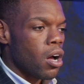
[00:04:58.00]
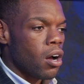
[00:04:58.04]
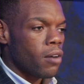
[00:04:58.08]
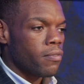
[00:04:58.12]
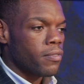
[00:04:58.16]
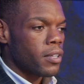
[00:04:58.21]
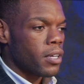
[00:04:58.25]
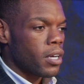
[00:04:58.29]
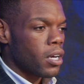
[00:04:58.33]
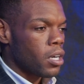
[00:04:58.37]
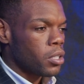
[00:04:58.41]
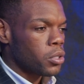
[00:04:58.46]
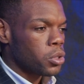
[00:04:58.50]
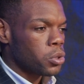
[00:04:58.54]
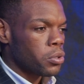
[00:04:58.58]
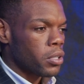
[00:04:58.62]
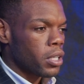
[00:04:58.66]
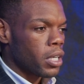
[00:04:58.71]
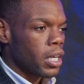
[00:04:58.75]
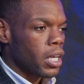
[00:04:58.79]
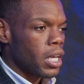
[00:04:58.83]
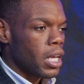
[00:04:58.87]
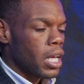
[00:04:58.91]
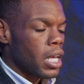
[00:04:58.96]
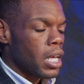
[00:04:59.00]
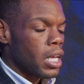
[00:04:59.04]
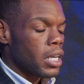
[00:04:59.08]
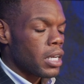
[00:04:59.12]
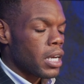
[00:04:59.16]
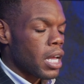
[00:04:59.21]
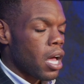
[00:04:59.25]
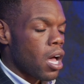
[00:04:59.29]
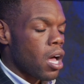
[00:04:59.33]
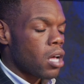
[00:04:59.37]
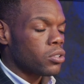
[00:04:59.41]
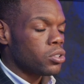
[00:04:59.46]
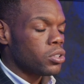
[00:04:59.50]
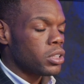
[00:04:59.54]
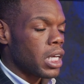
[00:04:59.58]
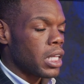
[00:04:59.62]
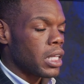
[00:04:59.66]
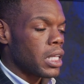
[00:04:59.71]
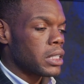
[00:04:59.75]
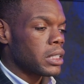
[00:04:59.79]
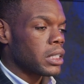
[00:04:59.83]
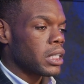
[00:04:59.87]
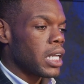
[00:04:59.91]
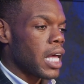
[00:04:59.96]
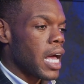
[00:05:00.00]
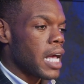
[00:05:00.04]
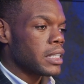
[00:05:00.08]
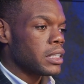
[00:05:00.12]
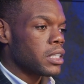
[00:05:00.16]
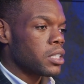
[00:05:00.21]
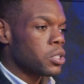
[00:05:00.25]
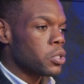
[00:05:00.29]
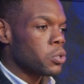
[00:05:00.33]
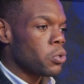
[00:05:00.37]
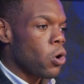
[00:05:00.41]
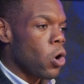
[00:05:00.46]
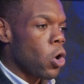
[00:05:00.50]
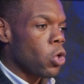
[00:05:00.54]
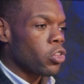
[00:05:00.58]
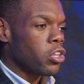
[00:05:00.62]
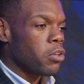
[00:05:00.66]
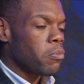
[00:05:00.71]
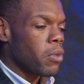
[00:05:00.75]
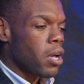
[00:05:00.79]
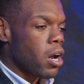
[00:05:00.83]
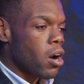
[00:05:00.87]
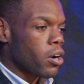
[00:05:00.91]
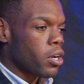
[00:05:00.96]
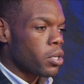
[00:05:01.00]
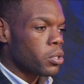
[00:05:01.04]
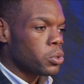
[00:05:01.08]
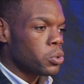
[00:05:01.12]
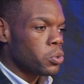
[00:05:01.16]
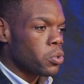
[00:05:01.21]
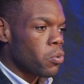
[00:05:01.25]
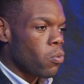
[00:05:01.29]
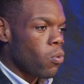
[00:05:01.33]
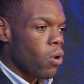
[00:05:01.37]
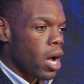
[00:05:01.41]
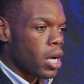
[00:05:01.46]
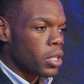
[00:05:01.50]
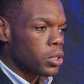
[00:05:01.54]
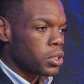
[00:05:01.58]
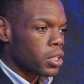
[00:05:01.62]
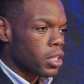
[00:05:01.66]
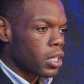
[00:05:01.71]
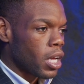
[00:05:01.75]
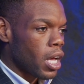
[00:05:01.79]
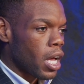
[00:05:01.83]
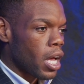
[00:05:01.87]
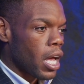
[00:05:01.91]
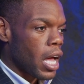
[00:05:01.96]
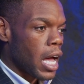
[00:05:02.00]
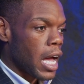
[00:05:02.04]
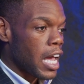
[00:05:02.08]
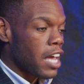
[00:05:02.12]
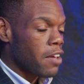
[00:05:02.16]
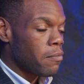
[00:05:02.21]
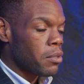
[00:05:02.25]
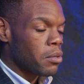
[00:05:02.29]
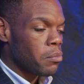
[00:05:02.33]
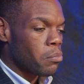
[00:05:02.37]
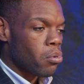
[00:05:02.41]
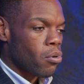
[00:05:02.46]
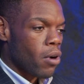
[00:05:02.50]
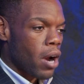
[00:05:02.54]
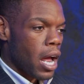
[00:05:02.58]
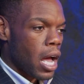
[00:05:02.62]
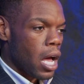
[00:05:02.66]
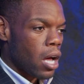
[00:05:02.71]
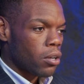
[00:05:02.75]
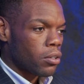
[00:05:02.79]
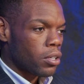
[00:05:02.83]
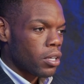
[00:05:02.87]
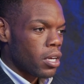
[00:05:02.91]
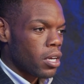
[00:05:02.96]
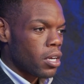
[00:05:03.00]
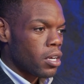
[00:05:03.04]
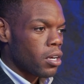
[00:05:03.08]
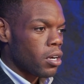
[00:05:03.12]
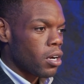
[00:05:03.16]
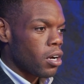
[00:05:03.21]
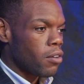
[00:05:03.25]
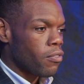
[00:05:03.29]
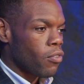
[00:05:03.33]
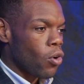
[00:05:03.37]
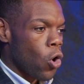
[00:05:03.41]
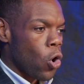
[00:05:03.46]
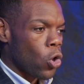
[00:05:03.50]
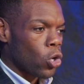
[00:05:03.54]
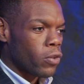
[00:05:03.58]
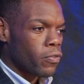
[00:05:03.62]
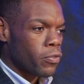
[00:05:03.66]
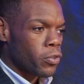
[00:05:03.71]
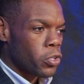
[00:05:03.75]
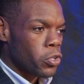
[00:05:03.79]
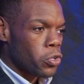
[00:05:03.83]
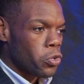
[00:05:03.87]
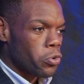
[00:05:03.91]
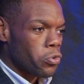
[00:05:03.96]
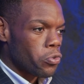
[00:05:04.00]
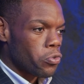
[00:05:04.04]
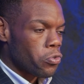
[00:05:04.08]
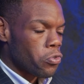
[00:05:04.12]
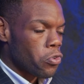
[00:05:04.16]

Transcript: of the country. Now, I'll say this lastly to all the Americans who are watching. I have been proud of all of you